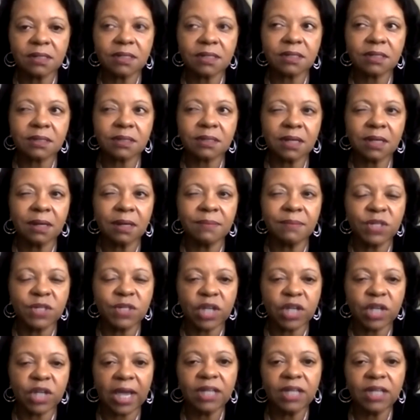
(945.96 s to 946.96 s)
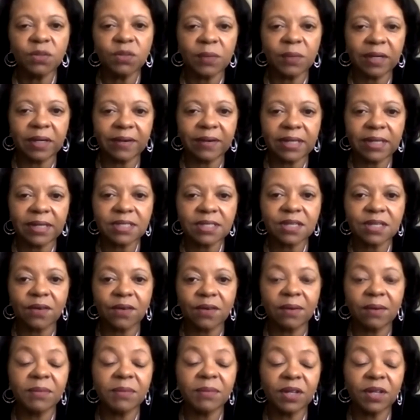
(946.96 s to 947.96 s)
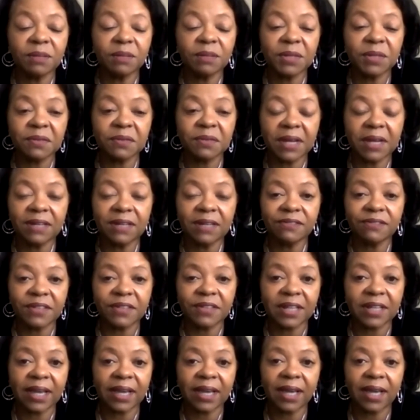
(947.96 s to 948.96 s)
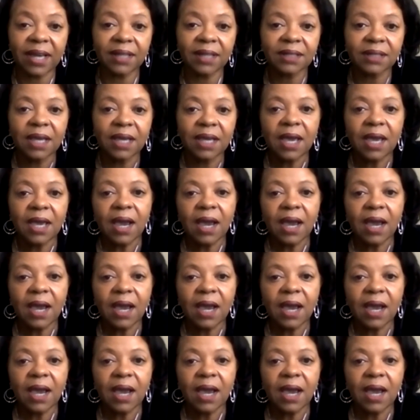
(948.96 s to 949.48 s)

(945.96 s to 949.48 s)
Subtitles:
services come January. So I'm going to be ready for that.